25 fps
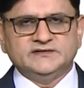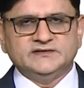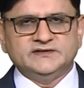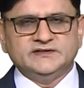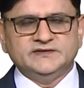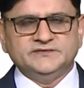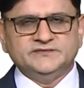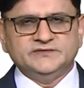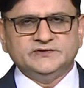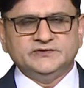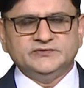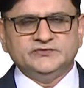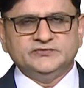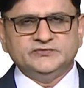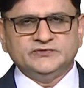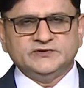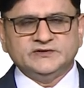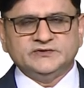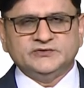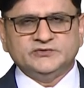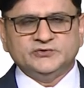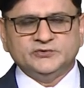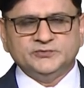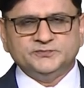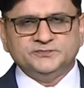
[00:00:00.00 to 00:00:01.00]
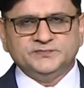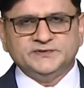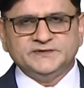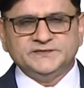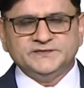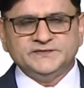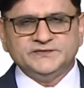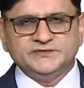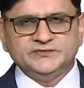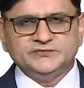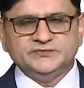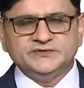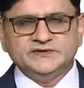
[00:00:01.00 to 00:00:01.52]
given to a group
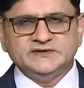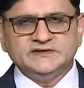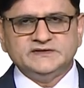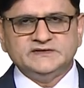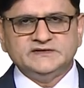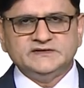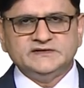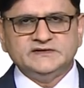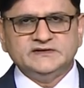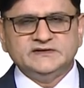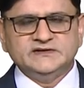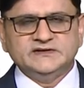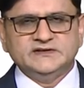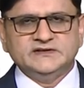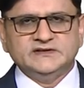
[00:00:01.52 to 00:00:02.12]
of students